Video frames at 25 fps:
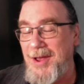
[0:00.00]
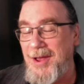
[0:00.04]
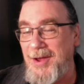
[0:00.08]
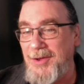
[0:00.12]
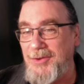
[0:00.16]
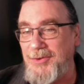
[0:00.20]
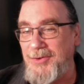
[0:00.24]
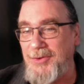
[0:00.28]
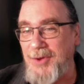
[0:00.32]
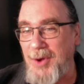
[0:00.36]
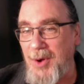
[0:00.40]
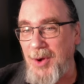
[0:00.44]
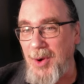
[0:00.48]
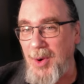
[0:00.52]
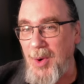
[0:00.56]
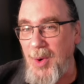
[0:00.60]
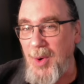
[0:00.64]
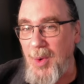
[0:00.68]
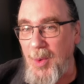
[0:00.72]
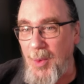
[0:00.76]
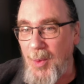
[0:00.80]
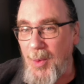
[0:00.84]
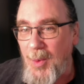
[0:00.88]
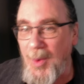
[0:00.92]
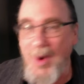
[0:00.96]

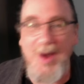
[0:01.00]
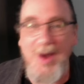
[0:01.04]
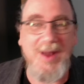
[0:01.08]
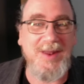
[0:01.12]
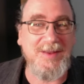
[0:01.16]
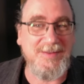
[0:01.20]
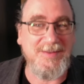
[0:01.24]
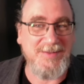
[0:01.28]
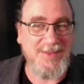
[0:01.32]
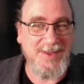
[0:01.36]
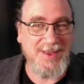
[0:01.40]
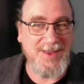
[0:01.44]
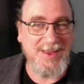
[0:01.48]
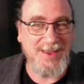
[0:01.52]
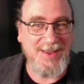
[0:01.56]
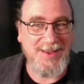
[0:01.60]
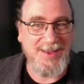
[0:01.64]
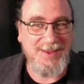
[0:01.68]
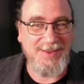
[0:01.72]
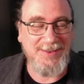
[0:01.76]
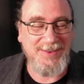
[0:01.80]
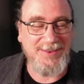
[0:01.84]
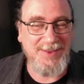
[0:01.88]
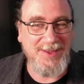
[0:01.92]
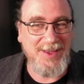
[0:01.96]
So, one of
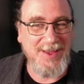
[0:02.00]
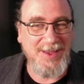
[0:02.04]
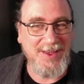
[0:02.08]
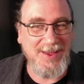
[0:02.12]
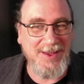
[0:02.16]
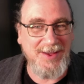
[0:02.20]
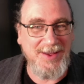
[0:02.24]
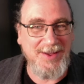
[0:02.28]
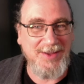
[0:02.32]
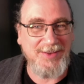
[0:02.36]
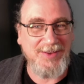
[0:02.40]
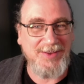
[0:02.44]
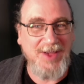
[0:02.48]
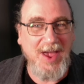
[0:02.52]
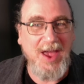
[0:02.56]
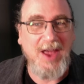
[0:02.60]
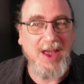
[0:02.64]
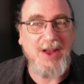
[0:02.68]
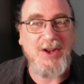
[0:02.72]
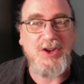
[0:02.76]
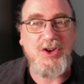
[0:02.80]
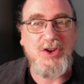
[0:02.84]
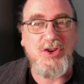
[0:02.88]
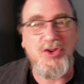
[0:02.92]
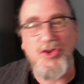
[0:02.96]
these is I
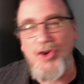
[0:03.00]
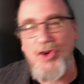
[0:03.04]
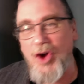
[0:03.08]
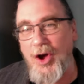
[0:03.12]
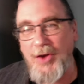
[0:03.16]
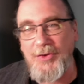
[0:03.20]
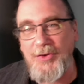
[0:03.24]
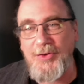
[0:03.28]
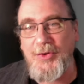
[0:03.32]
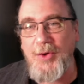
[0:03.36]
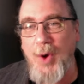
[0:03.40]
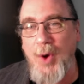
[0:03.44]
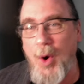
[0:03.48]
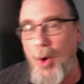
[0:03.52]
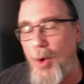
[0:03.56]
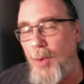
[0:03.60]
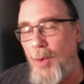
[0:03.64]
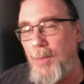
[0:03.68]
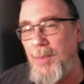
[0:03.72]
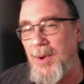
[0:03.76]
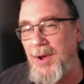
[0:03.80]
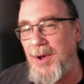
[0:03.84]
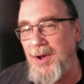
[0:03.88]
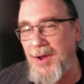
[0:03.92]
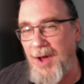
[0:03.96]
just
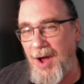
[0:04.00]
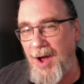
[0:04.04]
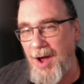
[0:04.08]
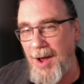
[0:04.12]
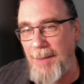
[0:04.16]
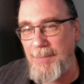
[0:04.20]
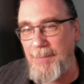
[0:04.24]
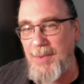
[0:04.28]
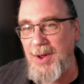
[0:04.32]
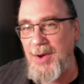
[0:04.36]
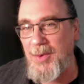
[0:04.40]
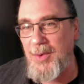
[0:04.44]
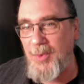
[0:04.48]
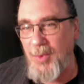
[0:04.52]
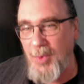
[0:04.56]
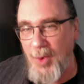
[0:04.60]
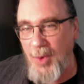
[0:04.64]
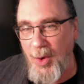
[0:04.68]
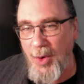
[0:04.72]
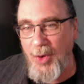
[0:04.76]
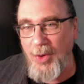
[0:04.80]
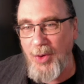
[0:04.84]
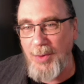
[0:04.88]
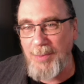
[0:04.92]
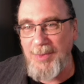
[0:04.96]
opened up
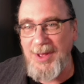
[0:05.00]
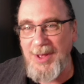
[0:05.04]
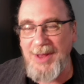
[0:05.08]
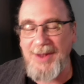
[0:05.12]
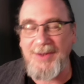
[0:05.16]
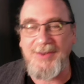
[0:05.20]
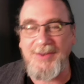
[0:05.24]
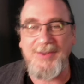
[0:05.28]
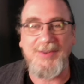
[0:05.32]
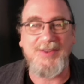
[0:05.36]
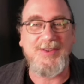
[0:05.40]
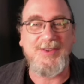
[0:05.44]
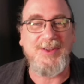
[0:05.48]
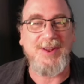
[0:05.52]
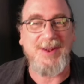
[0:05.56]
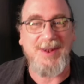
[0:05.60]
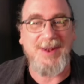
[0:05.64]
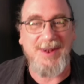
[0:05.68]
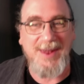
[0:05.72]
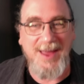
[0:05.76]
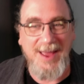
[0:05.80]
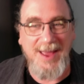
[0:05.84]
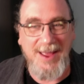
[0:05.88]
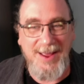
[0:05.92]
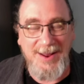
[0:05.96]
enrollment
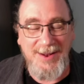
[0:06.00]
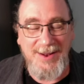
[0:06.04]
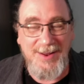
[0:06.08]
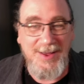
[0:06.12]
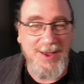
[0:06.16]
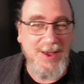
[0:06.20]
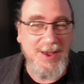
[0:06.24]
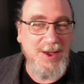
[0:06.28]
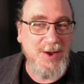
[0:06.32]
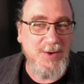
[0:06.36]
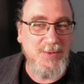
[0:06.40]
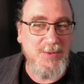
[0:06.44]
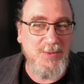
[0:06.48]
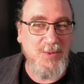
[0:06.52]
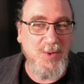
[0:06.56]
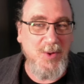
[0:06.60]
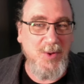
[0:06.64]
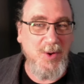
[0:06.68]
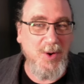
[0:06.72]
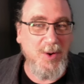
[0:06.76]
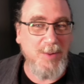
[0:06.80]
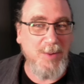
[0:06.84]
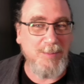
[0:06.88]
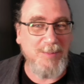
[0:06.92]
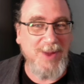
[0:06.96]
tonight
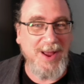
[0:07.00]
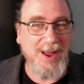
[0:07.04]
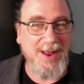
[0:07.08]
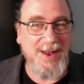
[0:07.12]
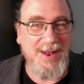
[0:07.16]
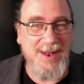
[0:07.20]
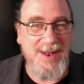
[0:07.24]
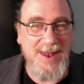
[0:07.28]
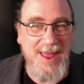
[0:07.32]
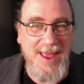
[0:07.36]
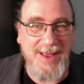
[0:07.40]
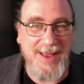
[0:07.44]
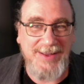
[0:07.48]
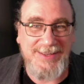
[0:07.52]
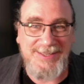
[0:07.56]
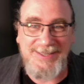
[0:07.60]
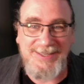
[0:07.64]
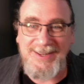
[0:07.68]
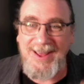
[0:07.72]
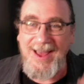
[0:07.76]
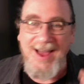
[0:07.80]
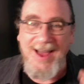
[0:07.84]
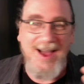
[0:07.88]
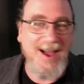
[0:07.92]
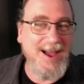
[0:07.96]
for my
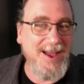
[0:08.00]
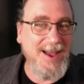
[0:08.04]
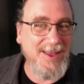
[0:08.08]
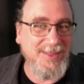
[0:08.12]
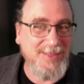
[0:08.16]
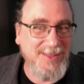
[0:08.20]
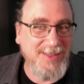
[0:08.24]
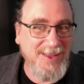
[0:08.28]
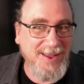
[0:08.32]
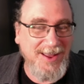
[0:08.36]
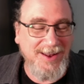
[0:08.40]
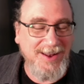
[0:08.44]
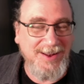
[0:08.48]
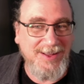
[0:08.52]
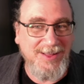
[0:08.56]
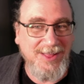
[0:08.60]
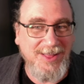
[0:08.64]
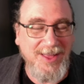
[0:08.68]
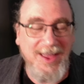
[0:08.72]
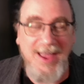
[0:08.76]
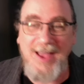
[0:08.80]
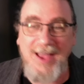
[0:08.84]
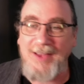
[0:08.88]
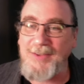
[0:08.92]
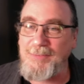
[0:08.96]
next online
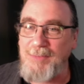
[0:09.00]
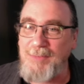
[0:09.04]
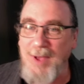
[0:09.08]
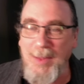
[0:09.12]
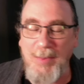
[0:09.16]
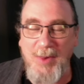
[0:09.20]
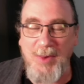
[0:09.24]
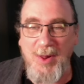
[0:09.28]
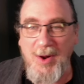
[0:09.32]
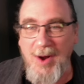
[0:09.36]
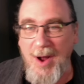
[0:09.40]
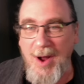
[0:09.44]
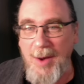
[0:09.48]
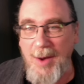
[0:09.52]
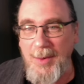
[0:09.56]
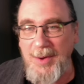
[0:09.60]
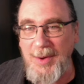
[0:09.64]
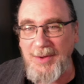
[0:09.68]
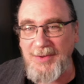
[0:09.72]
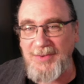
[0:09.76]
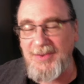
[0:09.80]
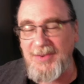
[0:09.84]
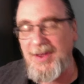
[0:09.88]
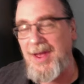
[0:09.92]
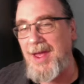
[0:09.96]
class. People are
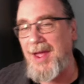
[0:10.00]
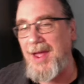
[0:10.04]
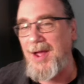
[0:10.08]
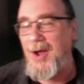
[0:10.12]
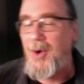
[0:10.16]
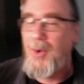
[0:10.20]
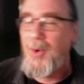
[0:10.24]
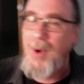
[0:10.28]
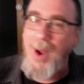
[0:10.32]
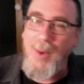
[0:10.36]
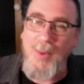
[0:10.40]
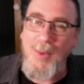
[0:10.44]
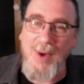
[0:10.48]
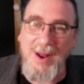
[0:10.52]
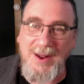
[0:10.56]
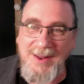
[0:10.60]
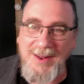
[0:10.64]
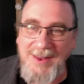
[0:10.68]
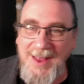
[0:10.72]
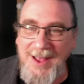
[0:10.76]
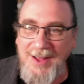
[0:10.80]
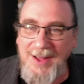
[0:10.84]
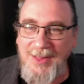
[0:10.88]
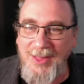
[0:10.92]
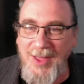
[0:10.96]
always saying, Oh, I want to
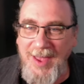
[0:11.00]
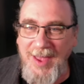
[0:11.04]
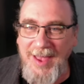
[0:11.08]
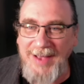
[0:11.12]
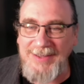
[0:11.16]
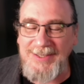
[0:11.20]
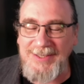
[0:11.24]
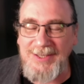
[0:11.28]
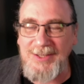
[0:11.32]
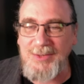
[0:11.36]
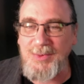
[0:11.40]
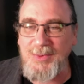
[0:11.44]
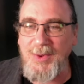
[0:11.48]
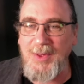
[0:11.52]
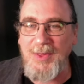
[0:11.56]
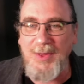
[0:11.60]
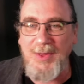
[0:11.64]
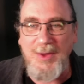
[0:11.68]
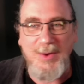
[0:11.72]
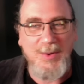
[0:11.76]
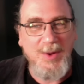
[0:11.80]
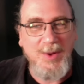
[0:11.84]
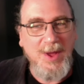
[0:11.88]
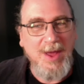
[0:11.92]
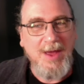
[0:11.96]
take classes with
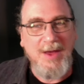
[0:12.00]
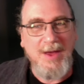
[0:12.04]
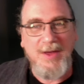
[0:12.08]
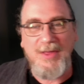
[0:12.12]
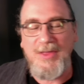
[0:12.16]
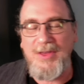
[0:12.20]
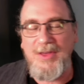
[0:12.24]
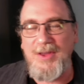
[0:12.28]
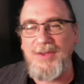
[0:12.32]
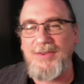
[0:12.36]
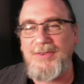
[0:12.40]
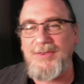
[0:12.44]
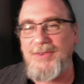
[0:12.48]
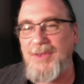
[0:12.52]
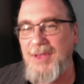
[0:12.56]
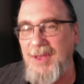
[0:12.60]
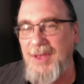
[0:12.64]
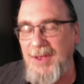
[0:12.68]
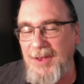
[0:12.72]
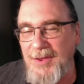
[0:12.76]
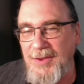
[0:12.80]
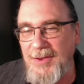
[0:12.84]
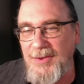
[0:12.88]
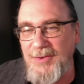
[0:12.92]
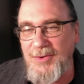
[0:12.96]
you. This
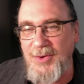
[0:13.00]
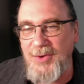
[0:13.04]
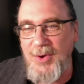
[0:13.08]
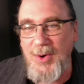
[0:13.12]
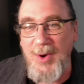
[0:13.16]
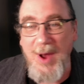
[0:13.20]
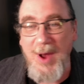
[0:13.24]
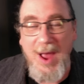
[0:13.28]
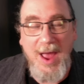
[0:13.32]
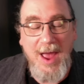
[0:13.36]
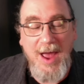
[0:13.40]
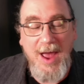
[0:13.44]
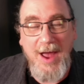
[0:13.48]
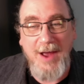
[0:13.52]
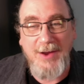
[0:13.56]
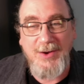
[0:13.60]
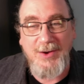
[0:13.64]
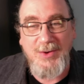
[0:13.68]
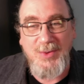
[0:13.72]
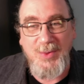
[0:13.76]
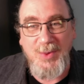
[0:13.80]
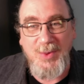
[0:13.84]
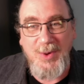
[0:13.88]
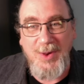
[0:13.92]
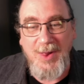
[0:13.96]
is your
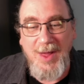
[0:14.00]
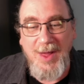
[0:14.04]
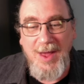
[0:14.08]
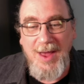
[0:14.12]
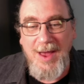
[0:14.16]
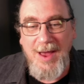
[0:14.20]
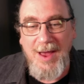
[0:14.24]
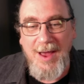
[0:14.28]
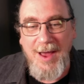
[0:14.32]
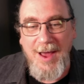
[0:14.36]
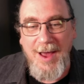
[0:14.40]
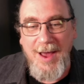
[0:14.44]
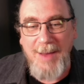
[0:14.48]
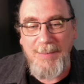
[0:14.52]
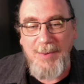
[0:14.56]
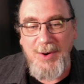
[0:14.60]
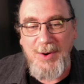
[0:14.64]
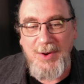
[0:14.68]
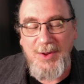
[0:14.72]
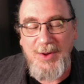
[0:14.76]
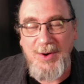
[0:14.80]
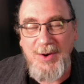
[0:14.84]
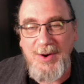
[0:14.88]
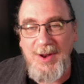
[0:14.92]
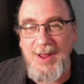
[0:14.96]
actual
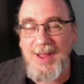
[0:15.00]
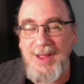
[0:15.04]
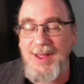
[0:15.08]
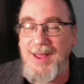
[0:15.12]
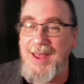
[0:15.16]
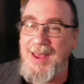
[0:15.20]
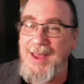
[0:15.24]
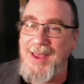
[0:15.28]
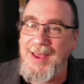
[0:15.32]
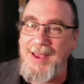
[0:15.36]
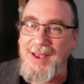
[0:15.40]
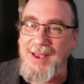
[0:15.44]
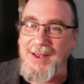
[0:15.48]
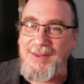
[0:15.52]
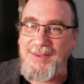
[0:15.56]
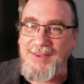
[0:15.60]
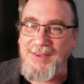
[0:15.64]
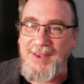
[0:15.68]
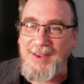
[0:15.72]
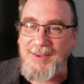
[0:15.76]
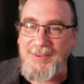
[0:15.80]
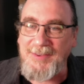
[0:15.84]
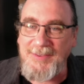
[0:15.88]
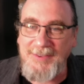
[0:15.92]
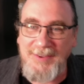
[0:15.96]
opportunity. It's
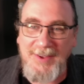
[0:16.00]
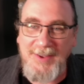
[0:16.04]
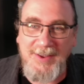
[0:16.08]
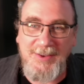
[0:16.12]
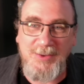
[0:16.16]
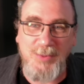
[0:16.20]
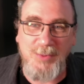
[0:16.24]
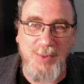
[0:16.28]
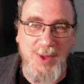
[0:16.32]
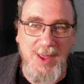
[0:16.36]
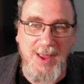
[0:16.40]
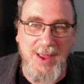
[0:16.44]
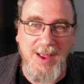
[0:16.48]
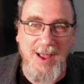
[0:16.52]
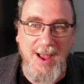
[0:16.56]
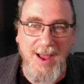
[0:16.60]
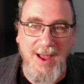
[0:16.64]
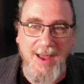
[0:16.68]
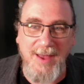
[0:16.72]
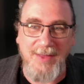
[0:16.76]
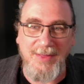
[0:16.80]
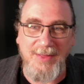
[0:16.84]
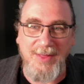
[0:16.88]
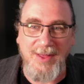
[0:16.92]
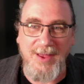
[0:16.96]
a six week
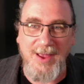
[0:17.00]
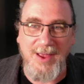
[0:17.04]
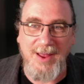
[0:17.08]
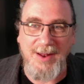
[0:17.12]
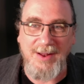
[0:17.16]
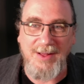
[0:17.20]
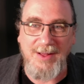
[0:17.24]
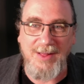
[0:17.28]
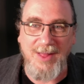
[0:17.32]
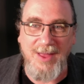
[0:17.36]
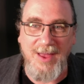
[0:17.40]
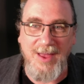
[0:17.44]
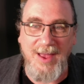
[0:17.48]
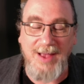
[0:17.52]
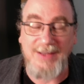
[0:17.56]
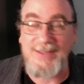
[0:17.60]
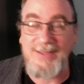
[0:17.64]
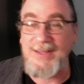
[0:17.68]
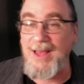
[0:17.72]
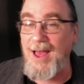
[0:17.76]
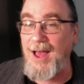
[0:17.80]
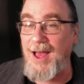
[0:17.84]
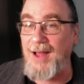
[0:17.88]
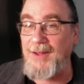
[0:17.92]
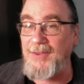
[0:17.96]
online class
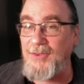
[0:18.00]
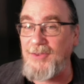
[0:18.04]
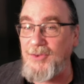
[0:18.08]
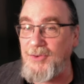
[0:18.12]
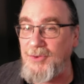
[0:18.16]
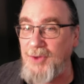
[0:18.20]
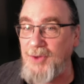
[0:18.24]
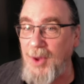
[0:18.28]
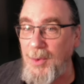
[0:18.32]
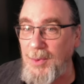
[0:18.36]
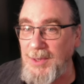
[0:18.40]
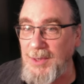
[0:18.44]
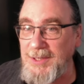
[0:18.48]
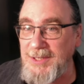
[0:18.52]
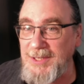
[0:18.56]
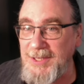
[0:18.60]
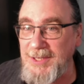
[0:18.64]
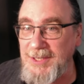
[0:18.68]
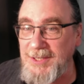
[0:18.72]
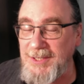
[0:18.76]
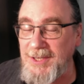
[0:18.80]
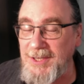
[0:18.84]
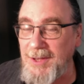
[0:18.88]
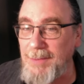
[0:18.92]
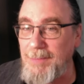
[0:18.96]
on
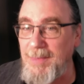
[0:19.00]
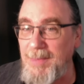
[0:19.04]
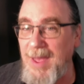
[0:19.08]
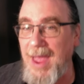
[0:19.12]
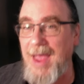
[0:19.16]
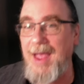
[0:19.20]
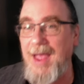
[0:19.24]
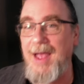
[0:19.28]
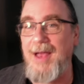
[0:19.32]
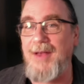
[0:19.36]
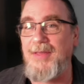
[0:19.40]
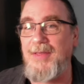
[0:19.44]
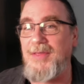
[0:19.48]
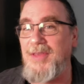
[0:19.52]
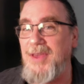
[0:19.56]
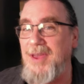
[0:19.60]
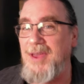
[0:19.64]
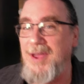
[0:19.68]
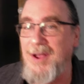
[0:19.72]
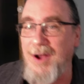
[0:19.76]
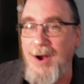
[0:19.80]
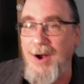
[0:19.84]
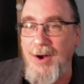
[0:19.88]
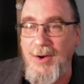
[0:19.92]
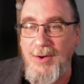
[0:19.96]
Stoicism and
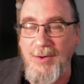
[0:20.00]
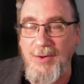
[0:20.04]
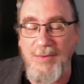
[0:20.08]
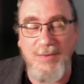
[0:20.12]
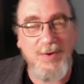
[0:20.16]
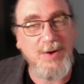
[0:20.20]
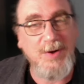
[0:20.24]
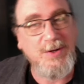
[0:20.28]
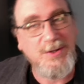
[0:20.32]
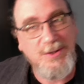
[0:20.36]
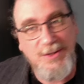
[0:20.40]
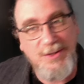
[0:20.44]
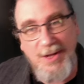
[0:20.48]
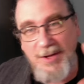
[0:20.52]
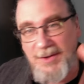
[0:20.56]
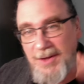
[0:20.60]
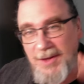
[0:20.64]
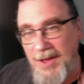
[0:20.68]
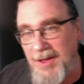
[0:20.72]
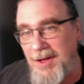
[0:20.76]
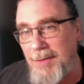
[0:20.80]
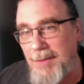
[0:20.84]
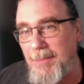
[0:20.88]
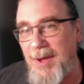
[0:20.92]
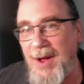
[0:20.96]
the Cardinal Virtues. I'll
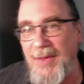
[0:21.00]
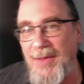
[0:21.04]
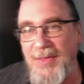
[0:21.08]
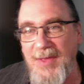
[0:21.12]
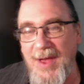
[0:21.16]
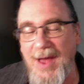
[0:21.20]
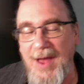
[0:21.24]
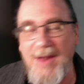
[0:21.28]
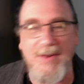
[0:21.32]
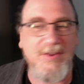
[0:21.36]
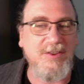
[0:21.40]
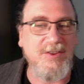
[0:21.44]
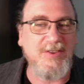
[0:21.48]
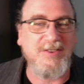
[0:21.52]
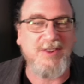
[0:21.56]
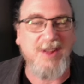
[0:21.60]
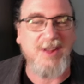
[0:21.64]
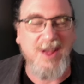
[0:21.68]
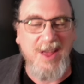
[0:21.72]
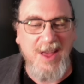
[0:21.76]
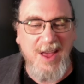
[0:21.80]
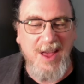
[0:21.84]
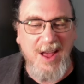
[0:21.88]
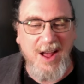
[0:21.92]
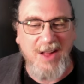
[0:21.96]
tell you about that in just
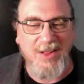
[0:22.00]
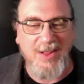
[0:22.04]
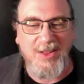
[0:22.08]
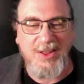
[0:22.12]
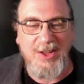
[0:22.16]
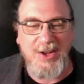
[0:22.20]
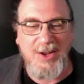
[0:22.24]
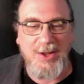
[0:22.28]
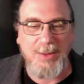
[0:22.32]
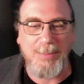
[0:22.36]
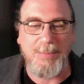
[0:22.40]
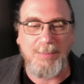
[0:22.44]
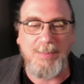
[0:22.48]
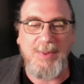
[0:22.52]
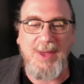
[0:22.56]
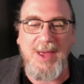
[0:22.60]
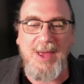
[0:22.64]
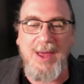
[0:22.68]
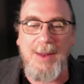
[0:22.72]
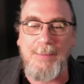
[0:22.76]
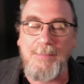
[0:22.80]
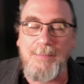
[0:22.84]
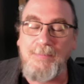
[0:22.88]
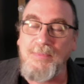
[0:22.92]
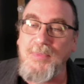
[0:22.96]
a, a little
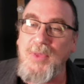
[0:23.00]
bit.